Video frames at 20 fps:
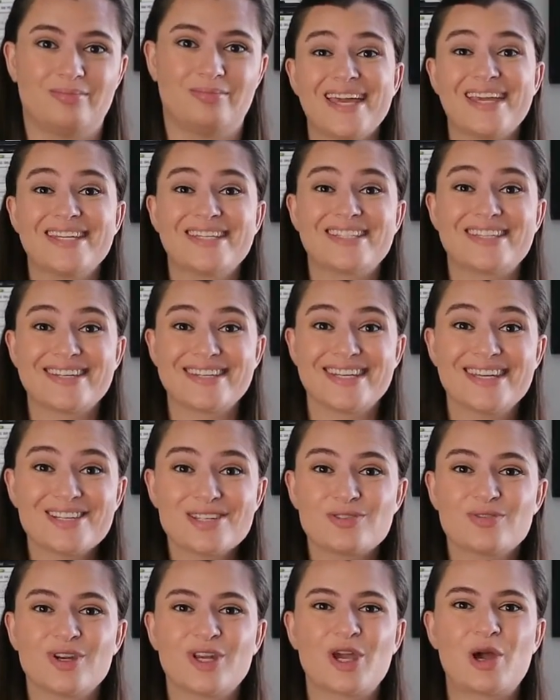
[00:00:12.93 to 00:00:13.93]
In
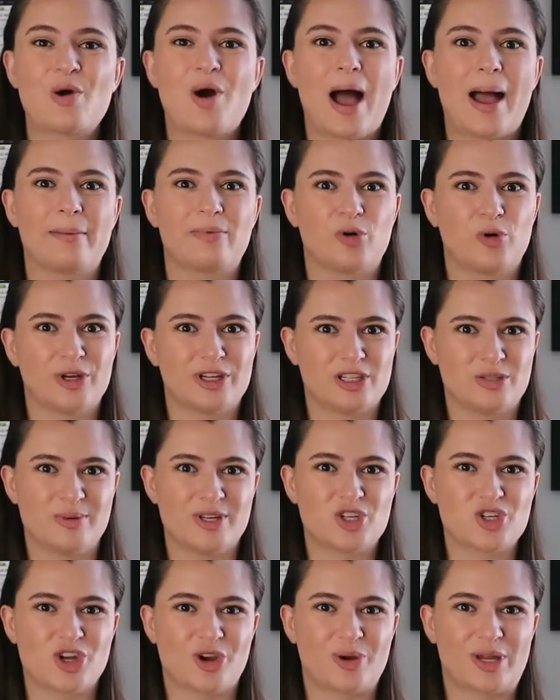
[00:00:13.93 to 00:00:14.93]
today's video, I'm going to be
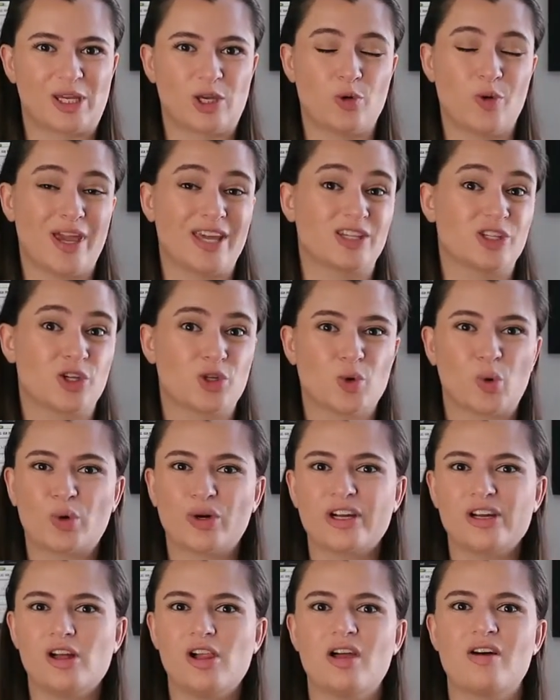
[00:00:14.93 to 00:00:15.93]
showing you a
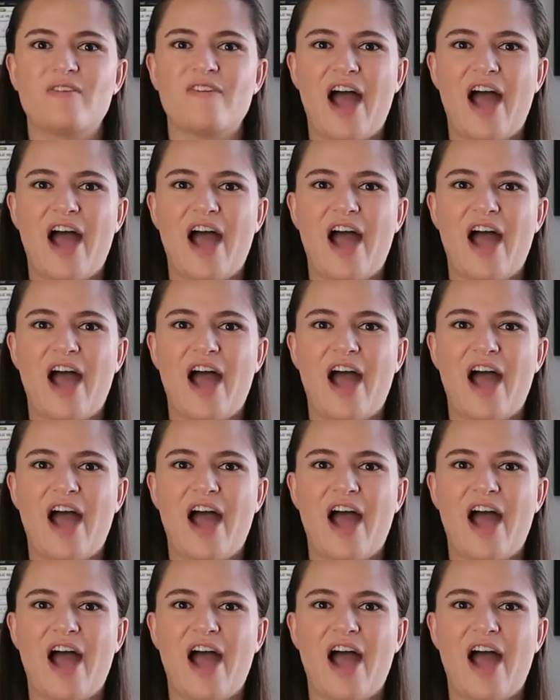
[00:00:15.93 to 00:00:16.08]
tutorial of